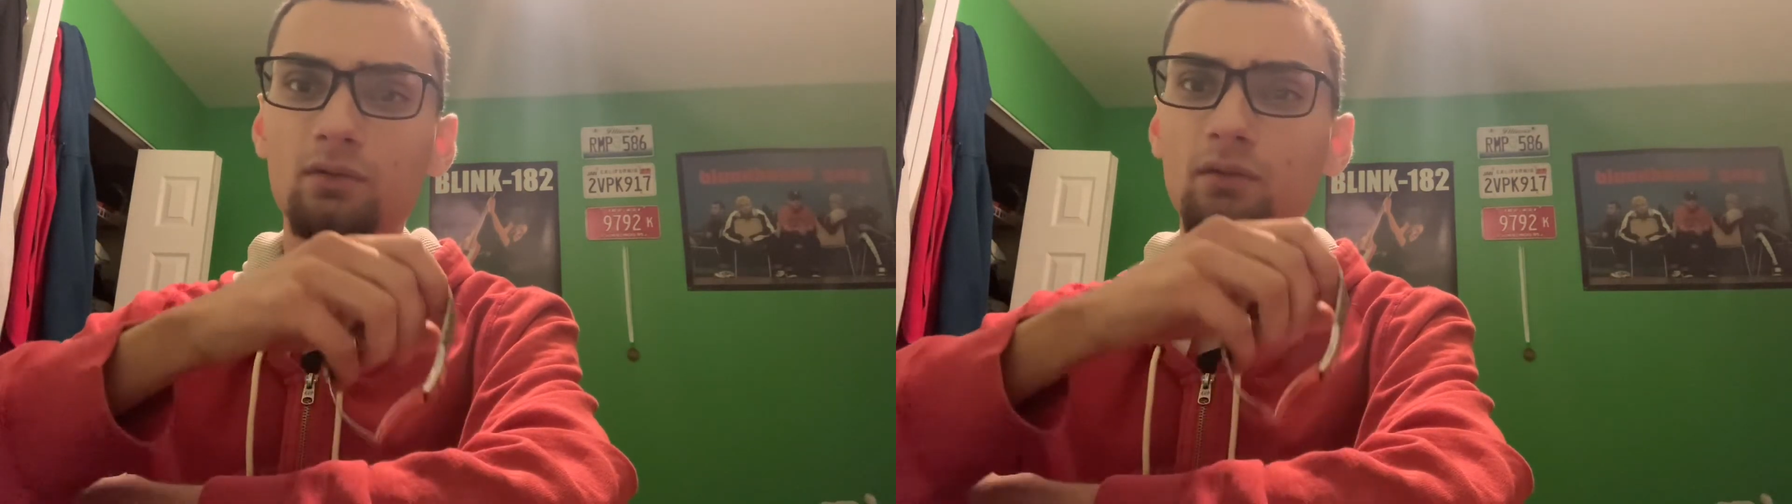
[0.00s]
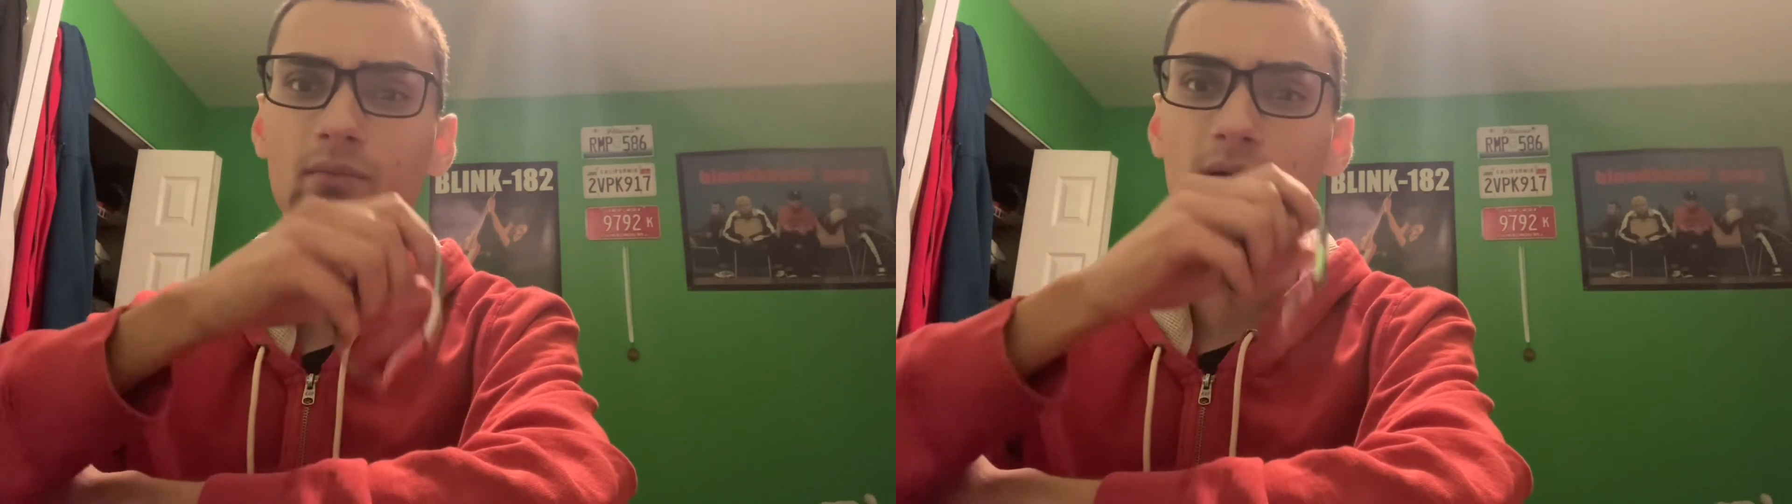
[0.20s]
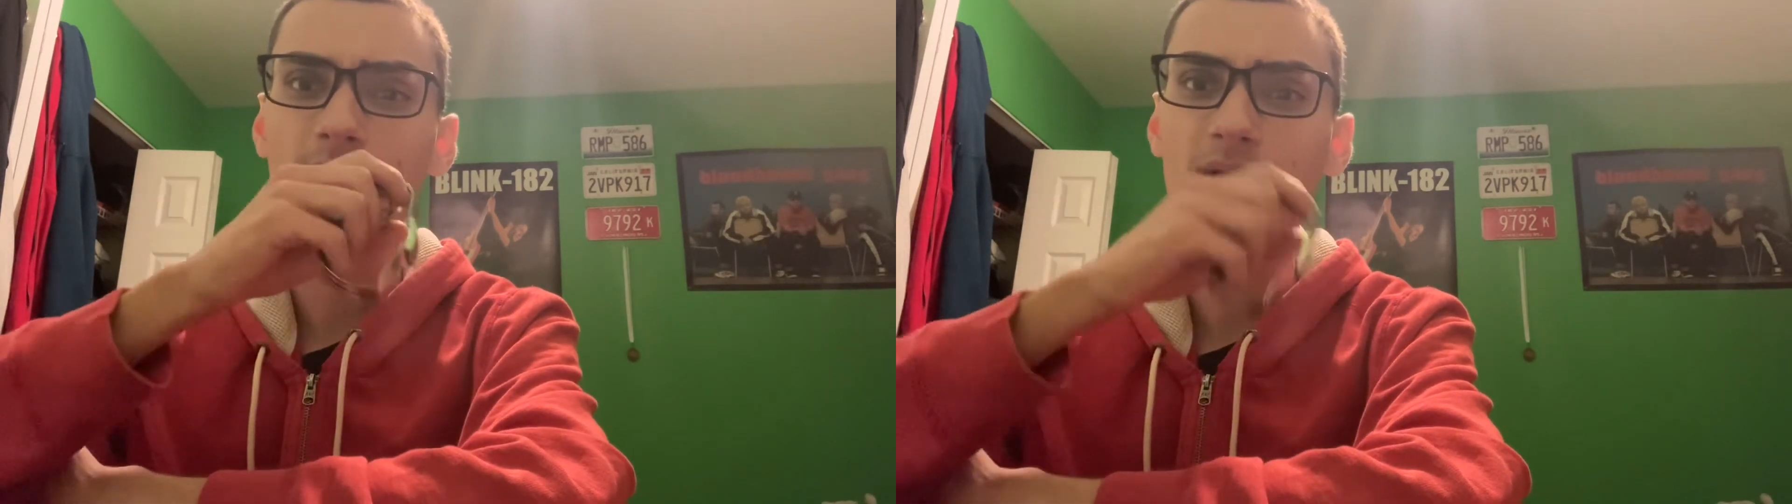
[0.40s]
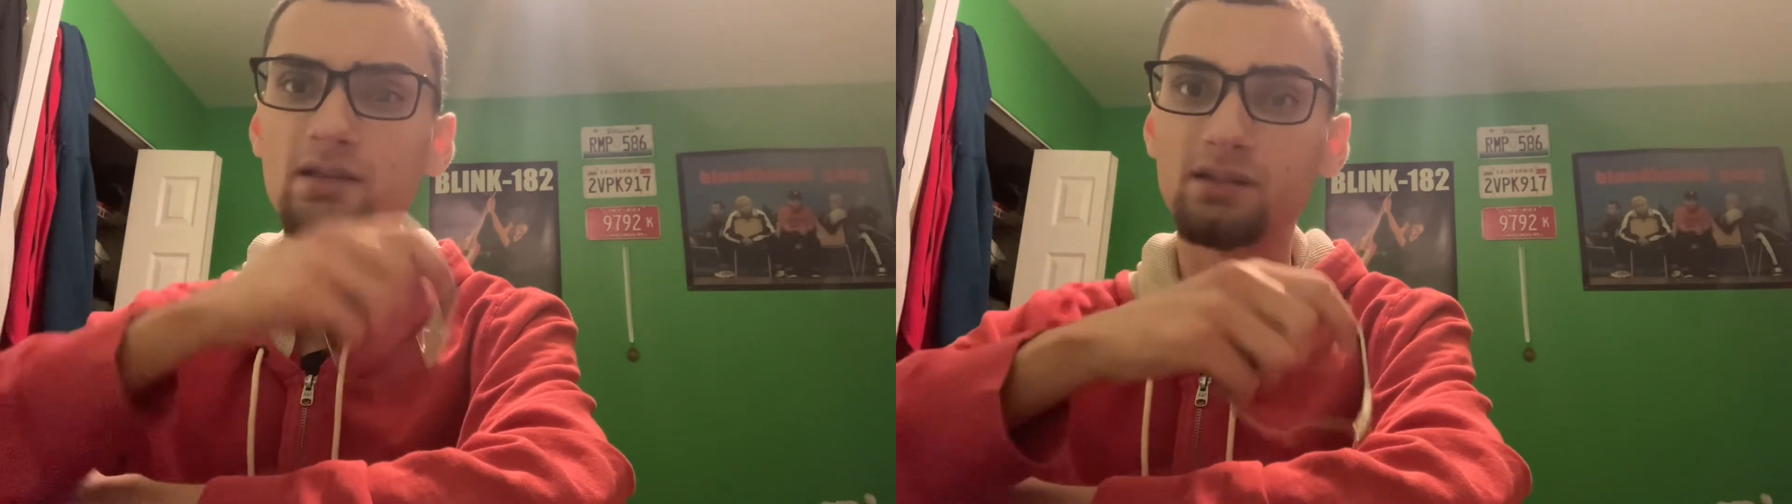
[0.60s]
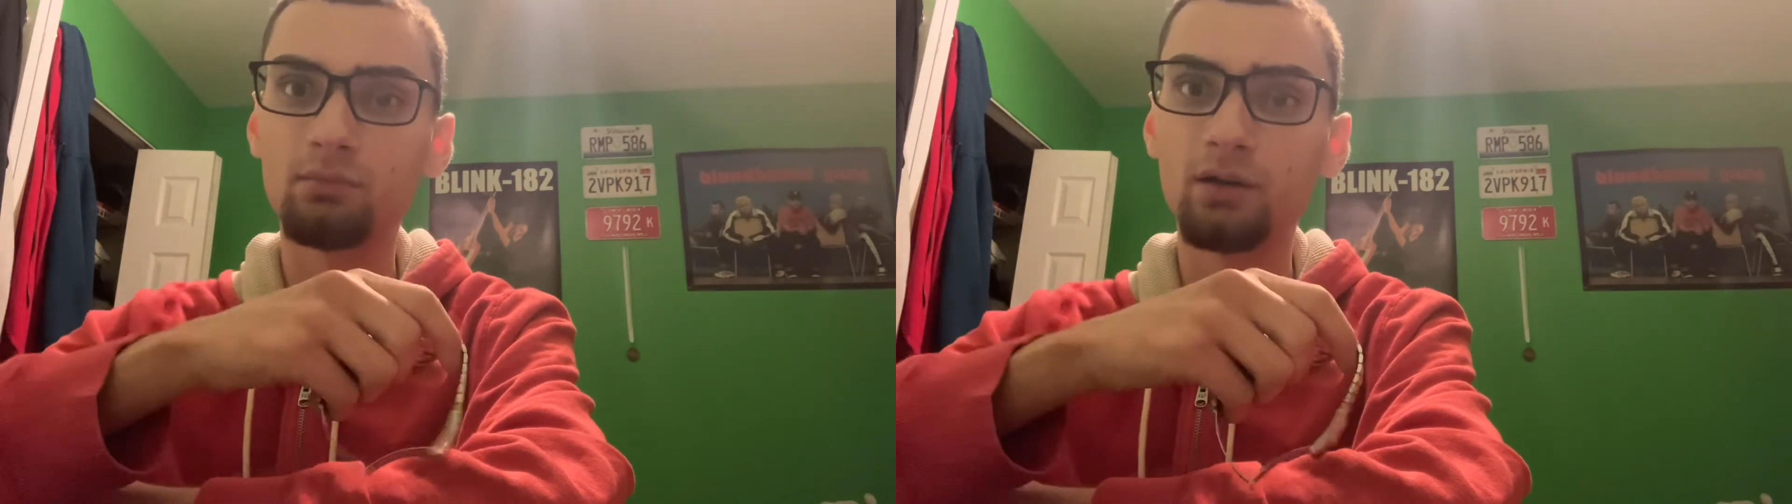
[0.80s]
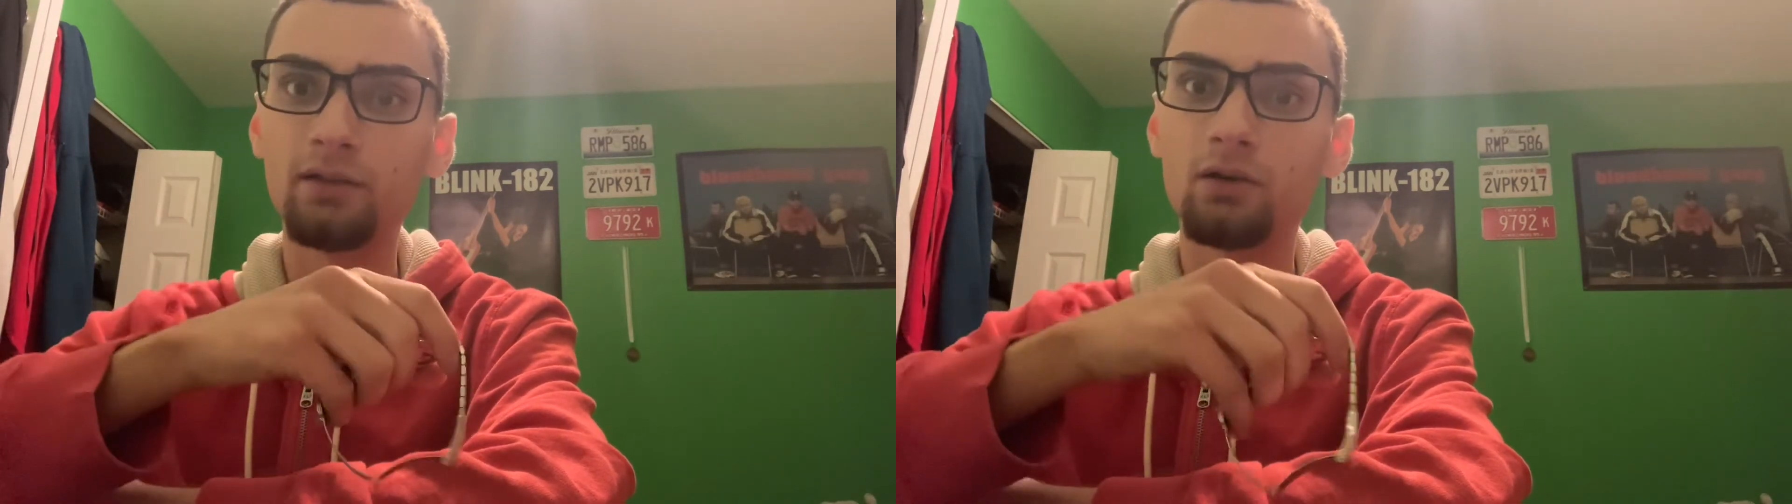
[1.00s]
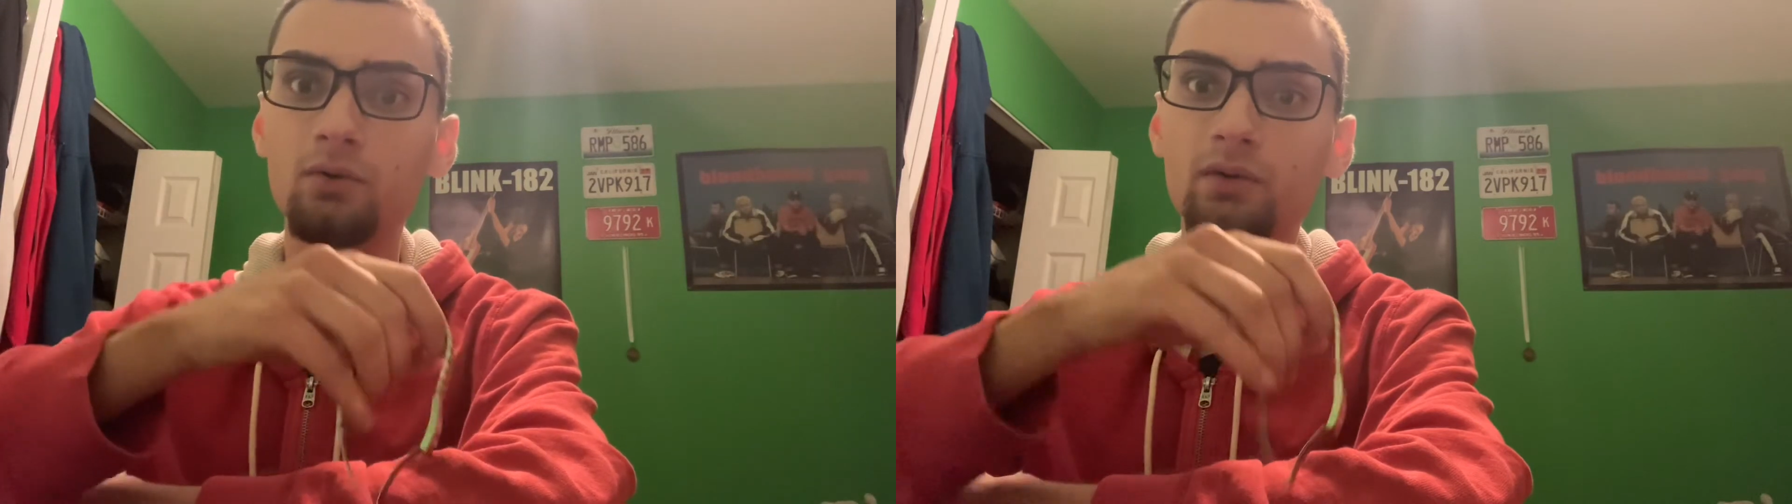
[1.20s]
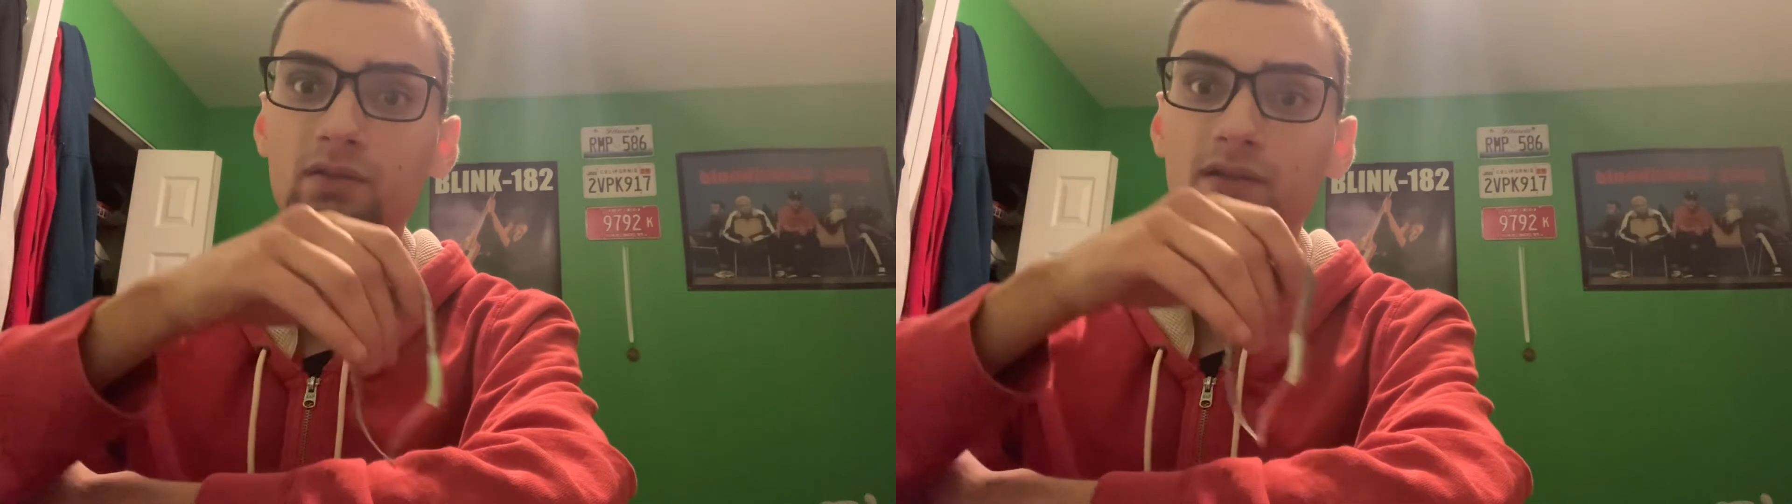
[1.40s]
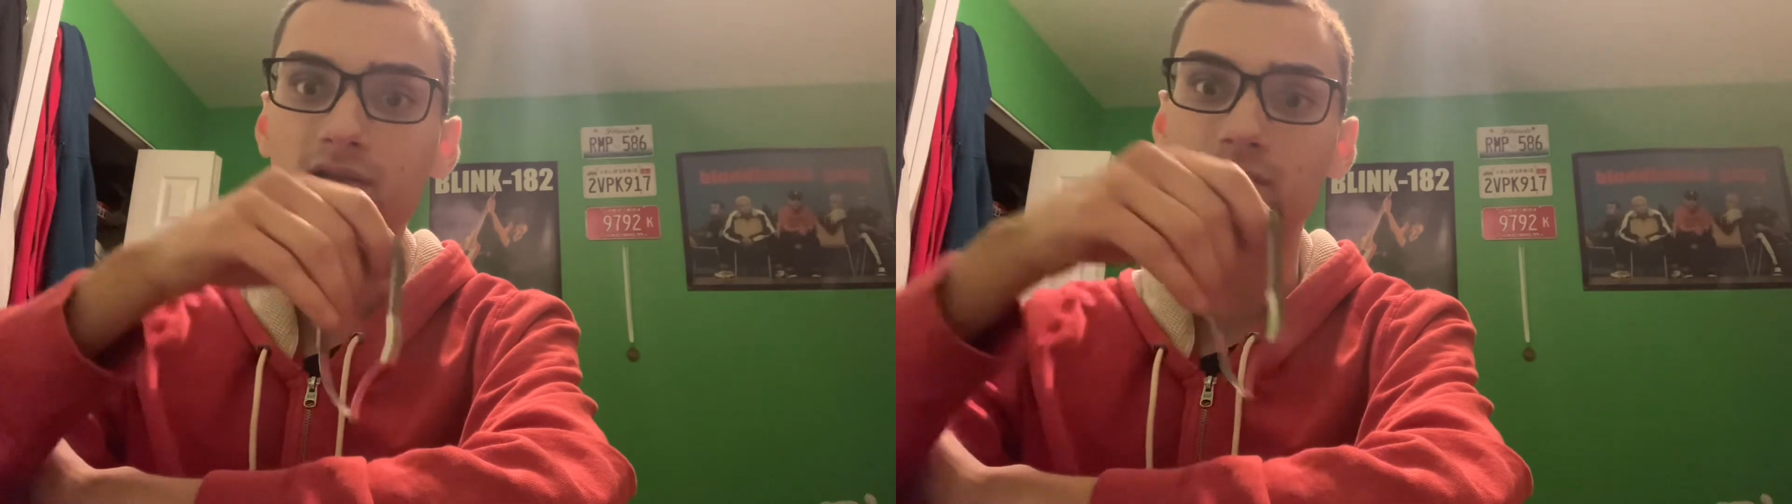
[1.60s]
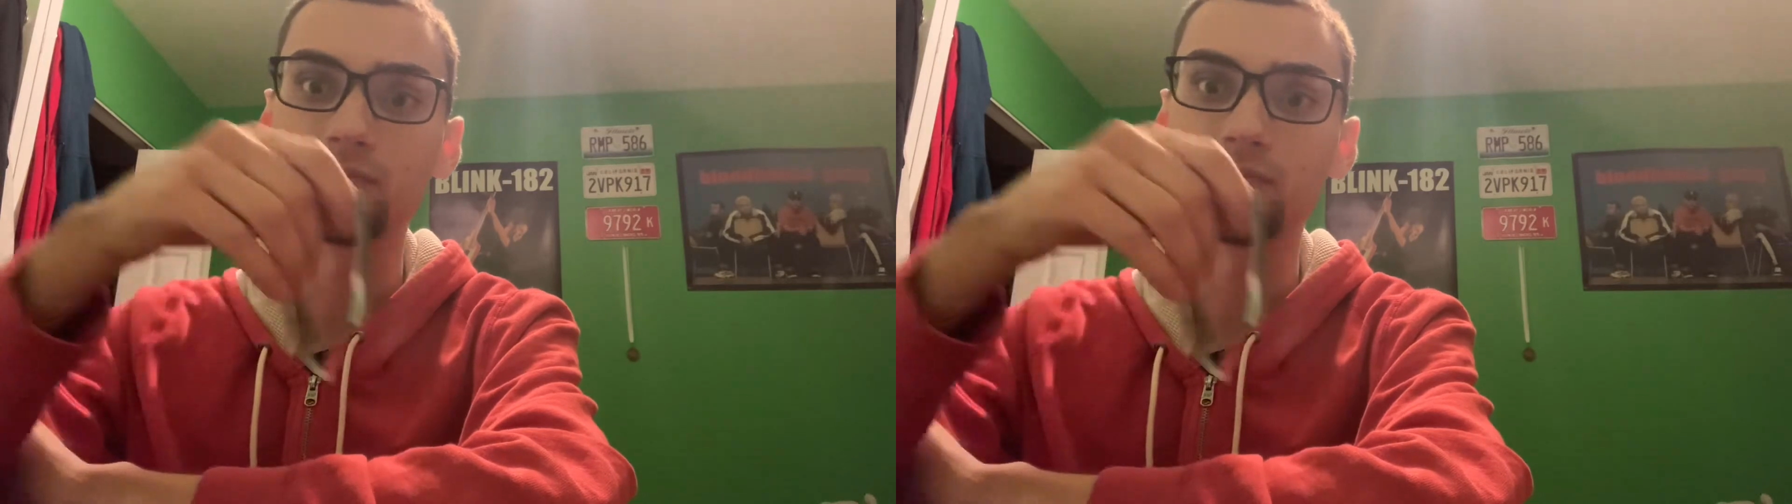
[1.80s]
My biggest complaint, though, is this